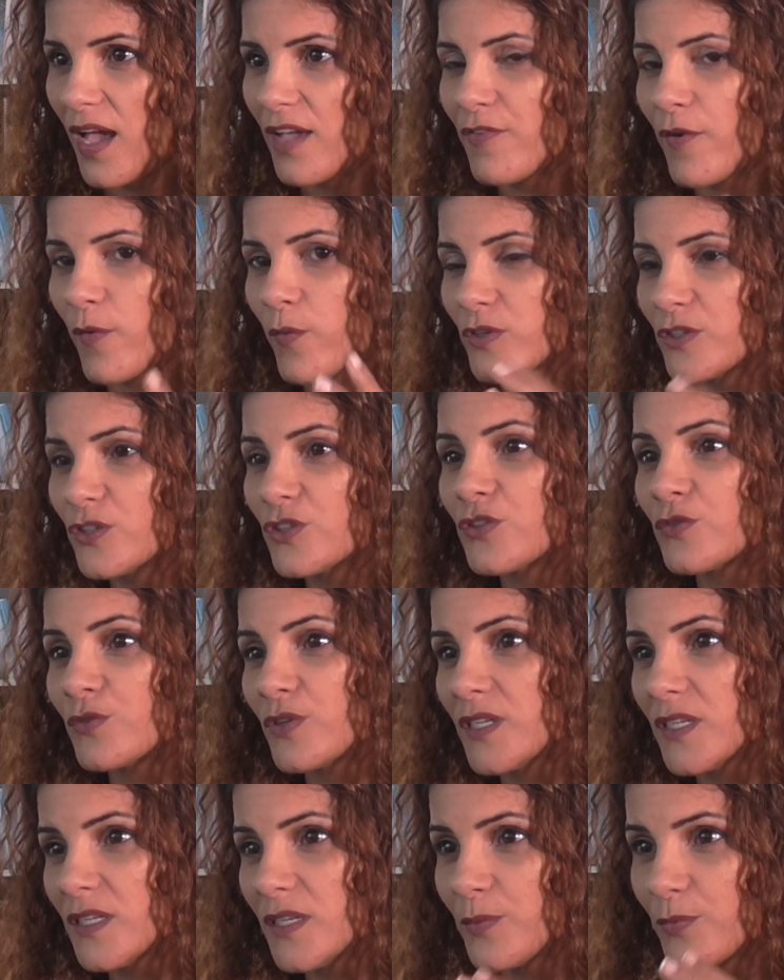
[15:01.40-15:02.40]
If I wanted to
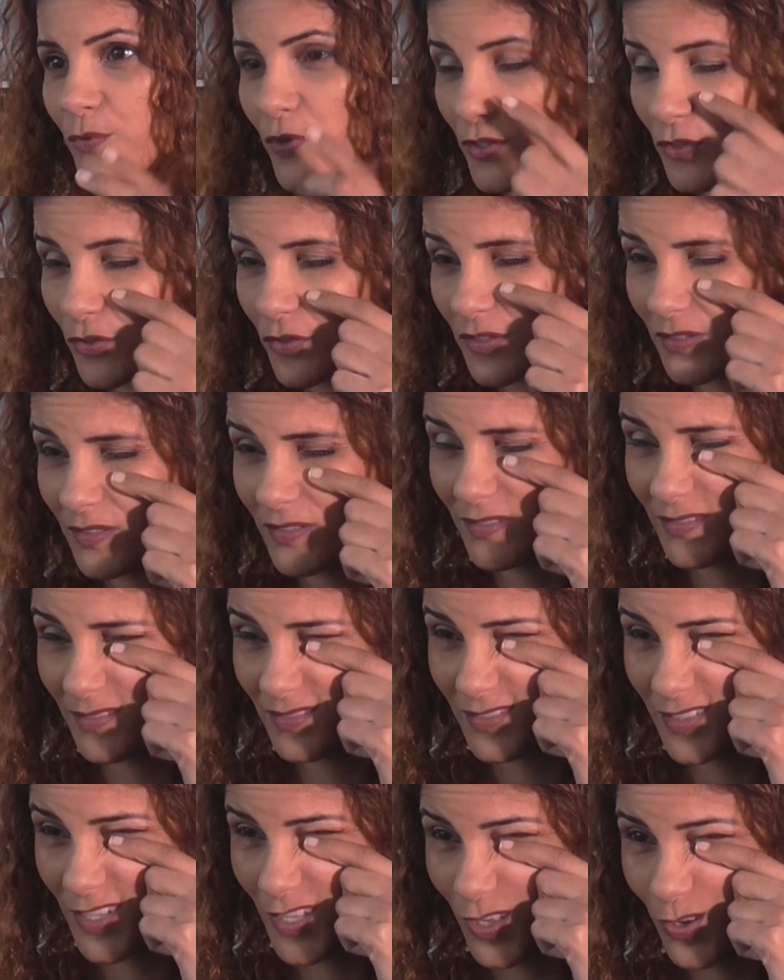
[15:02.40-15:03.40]
read in Hebrew, I should
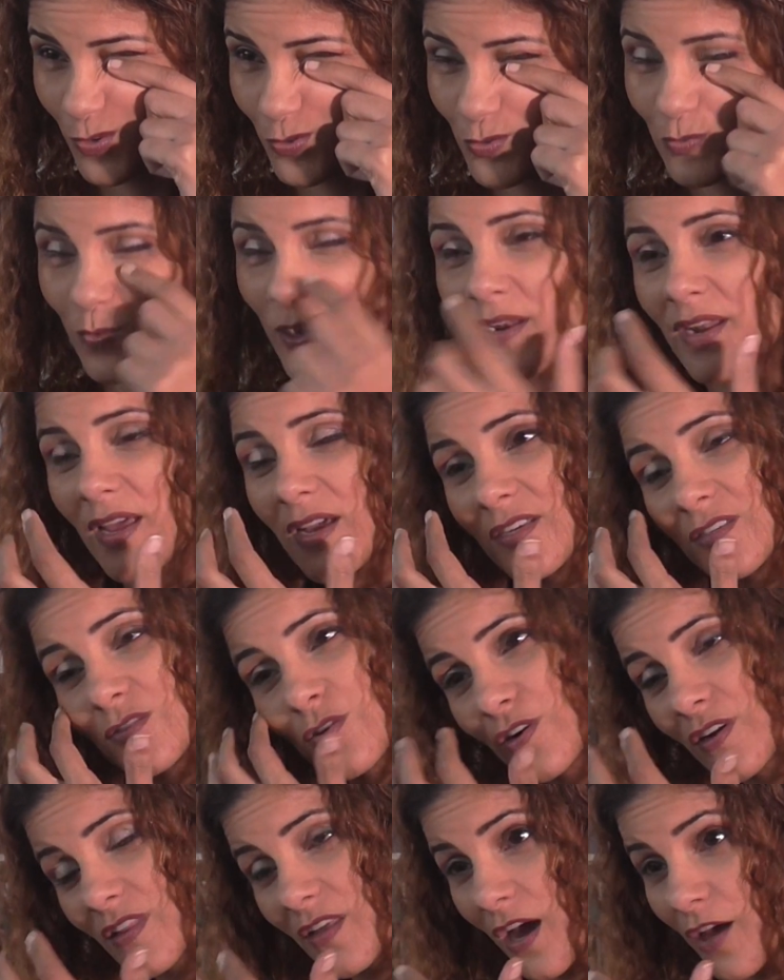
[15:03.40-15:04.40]
close one eye
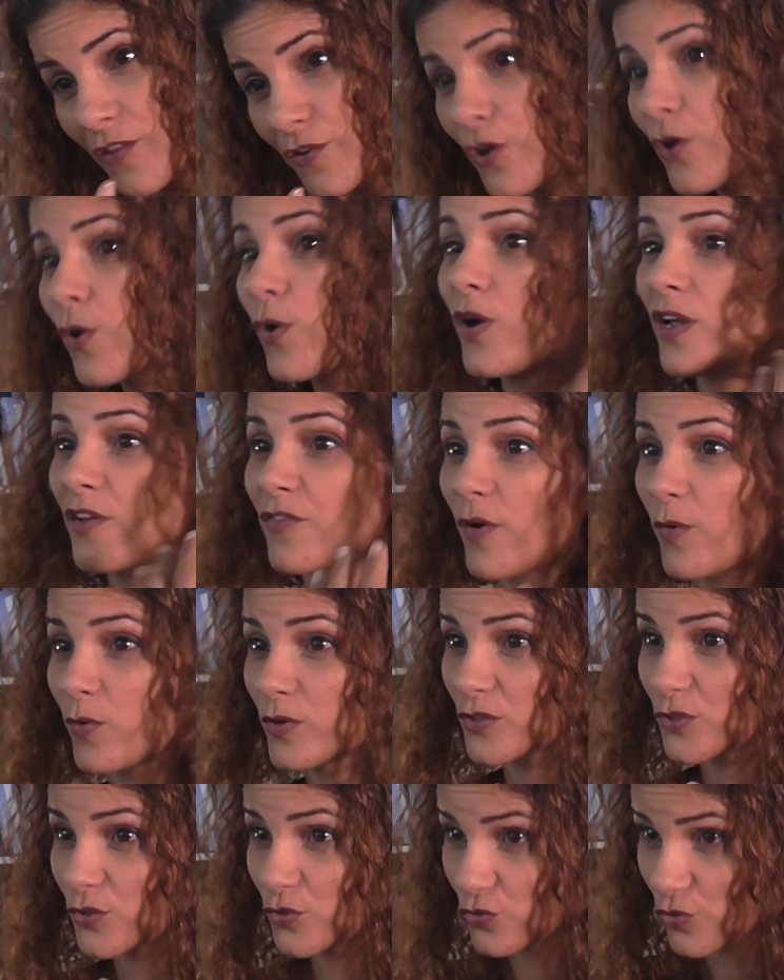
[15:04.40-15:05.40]
or the other. If I
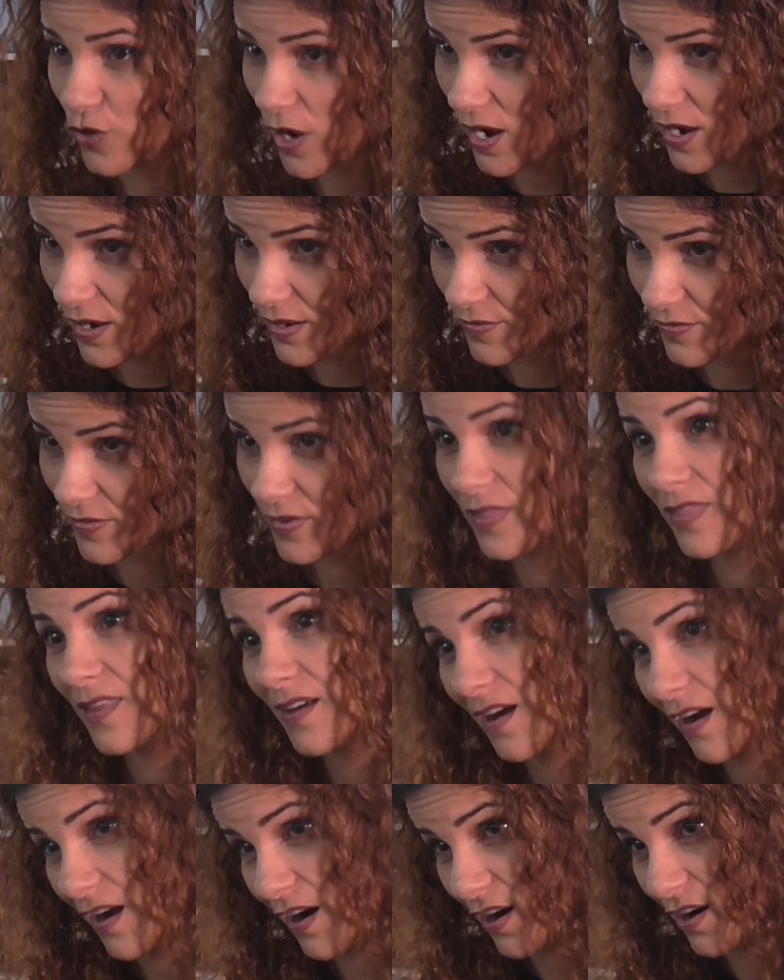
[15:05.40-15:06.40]
want to drive in the
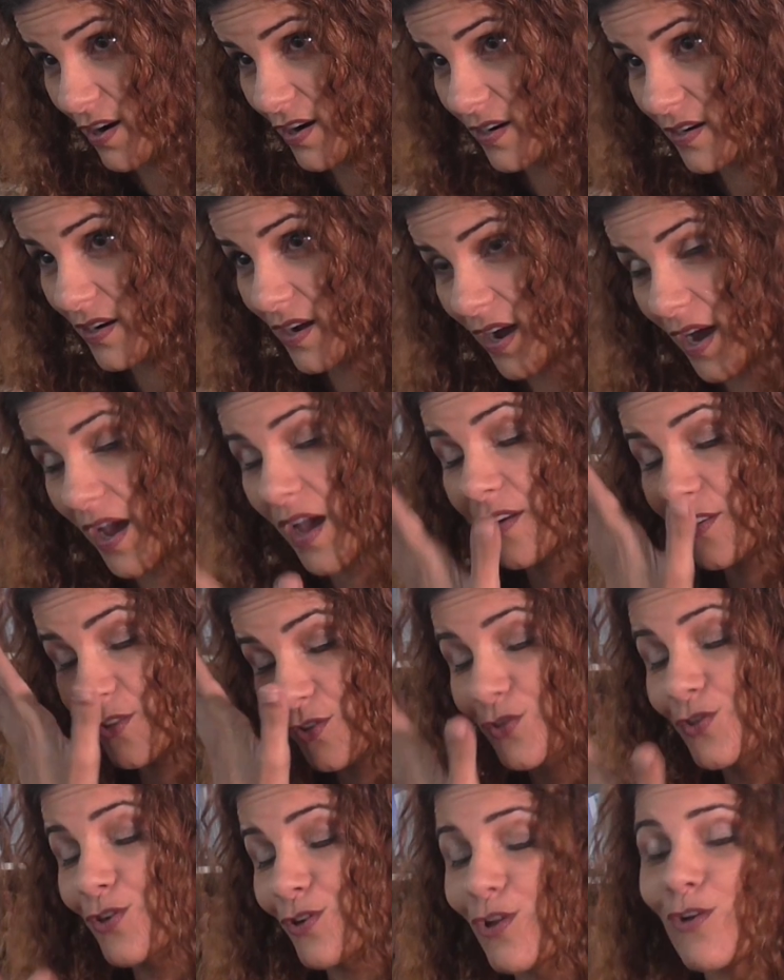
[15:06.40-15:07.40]
car, I need
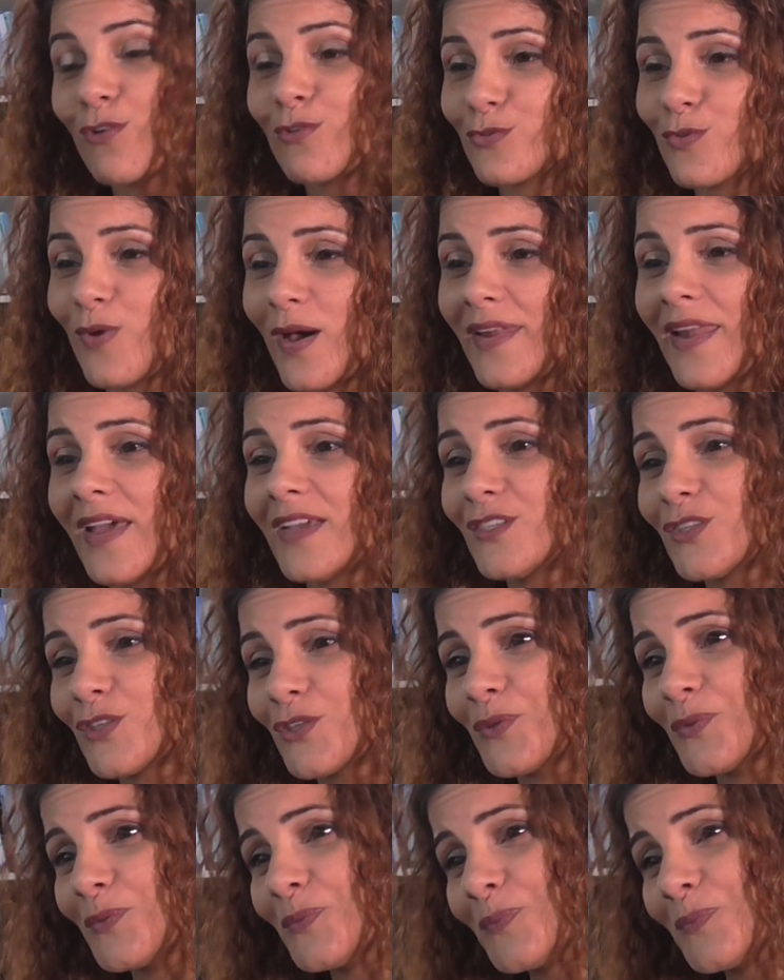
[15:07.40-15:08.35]
to close one eye too.